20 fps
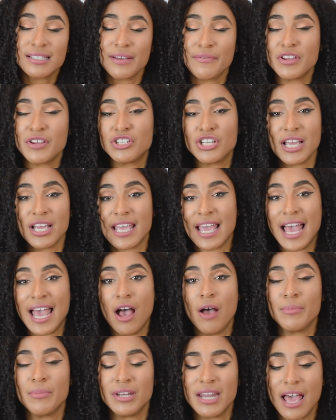Definitely check it
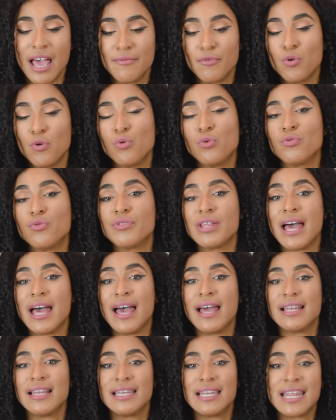out. I'm going to have all
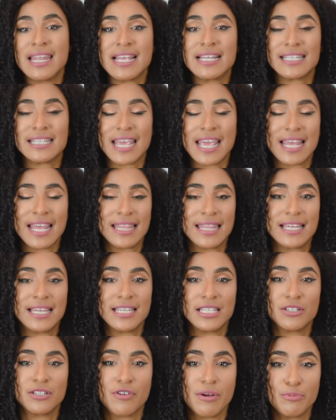that linked in the
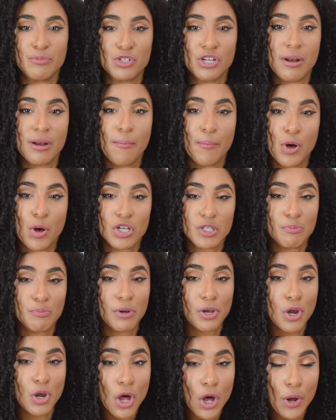description box
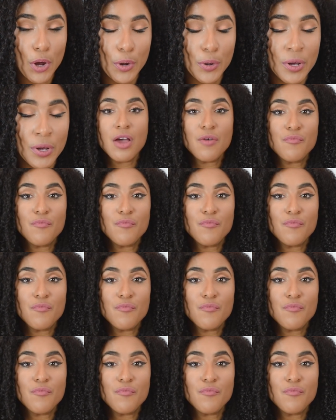below.